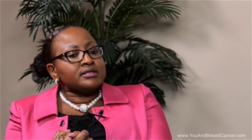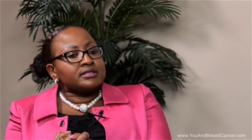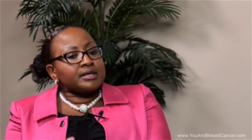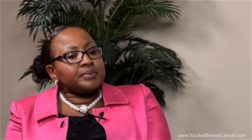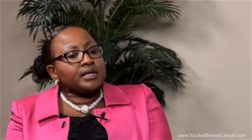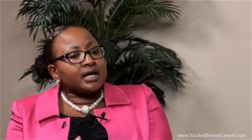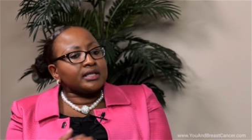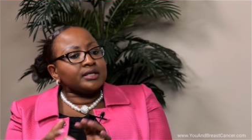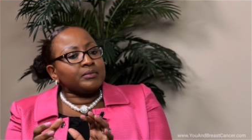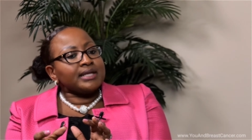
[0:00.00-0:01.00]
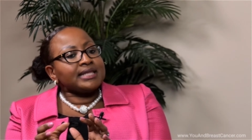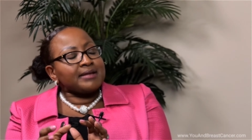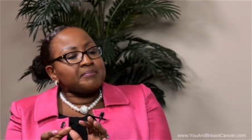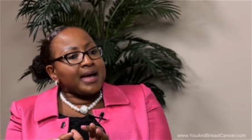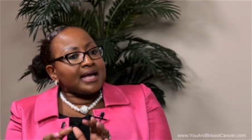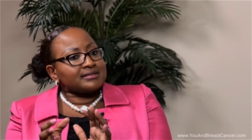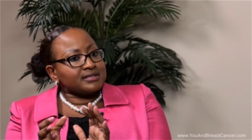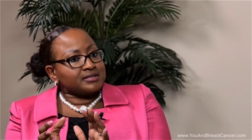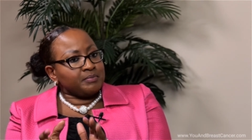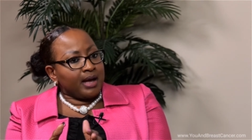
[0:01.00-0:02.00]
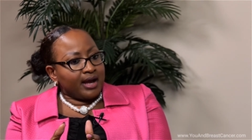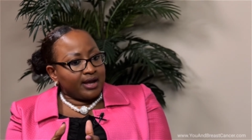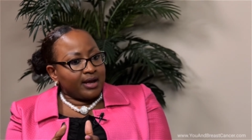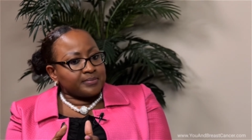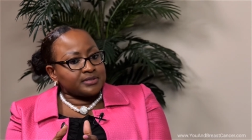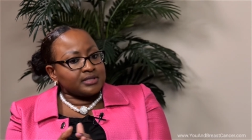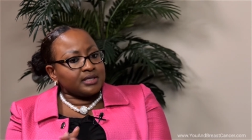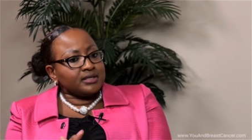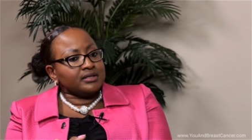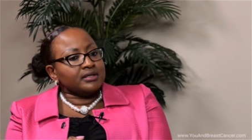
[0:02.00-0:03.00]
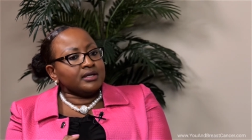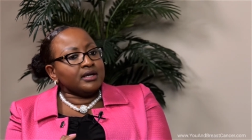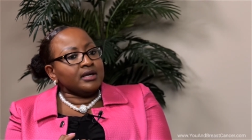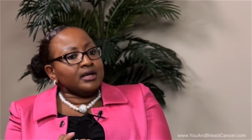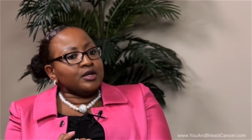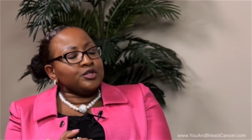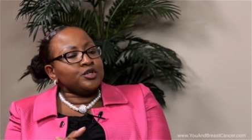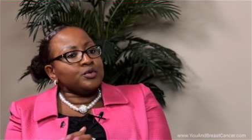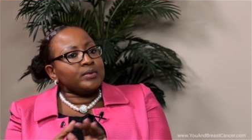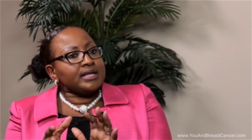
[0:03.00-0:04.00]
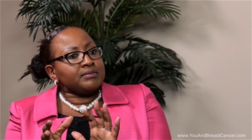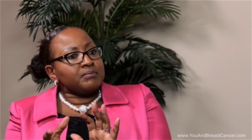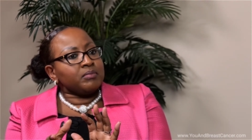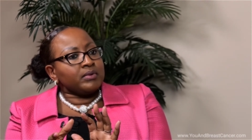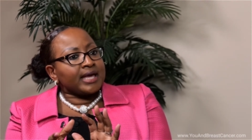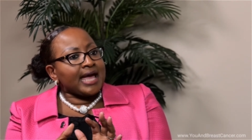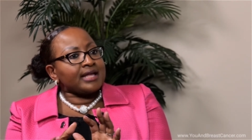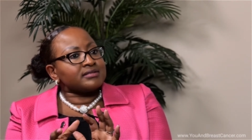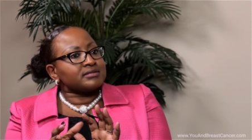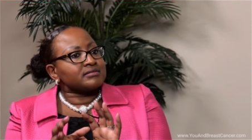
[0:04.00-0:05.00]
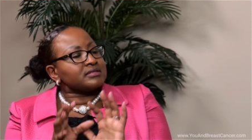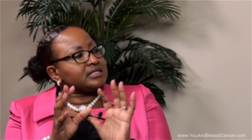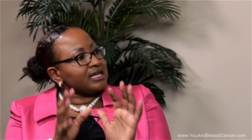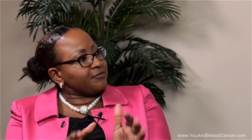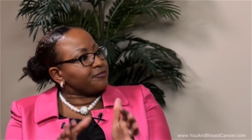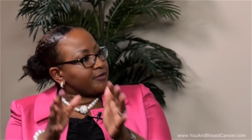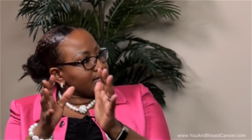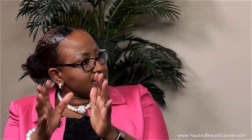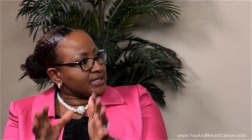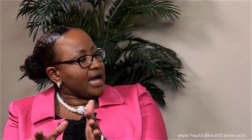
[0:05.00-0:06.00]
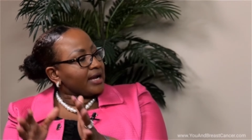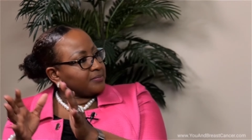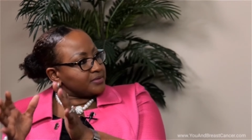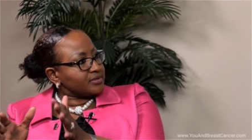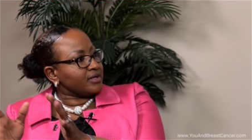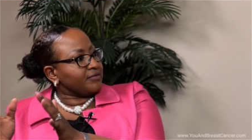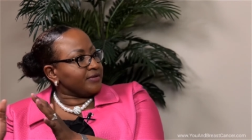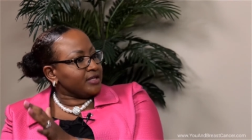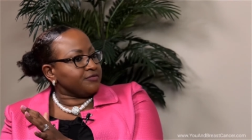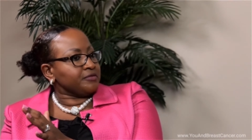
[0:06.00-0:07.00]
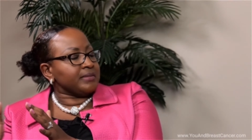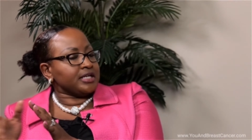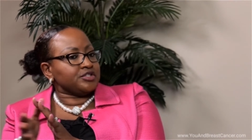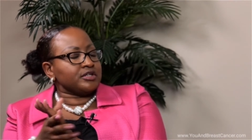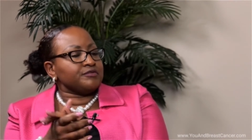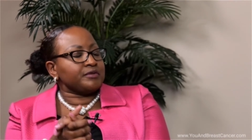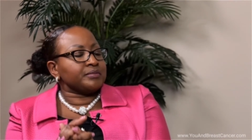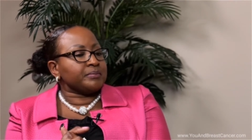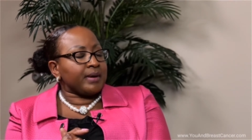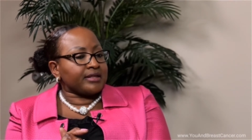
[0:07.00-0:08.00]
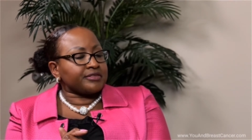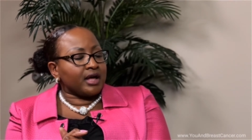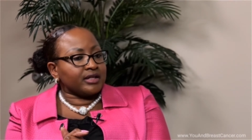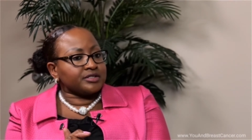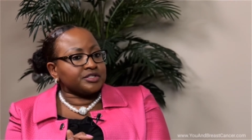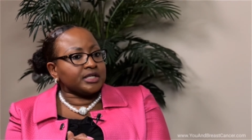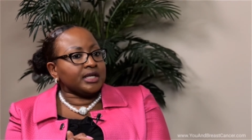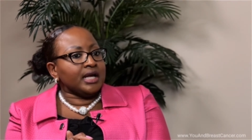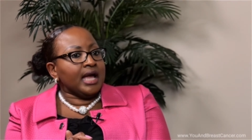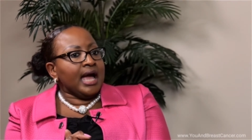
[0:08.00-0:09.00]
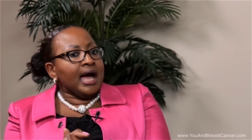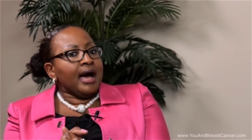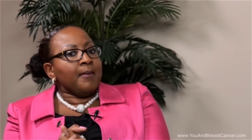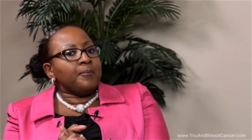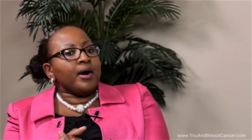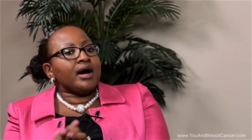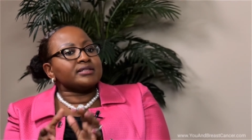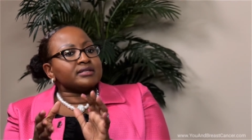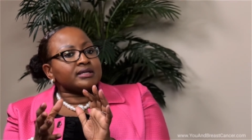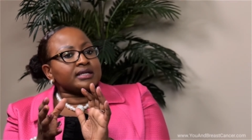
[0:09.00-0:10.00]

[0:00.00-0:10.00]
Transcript: Typically, when that mass is biopsied, you would get different types of information from the pathology. But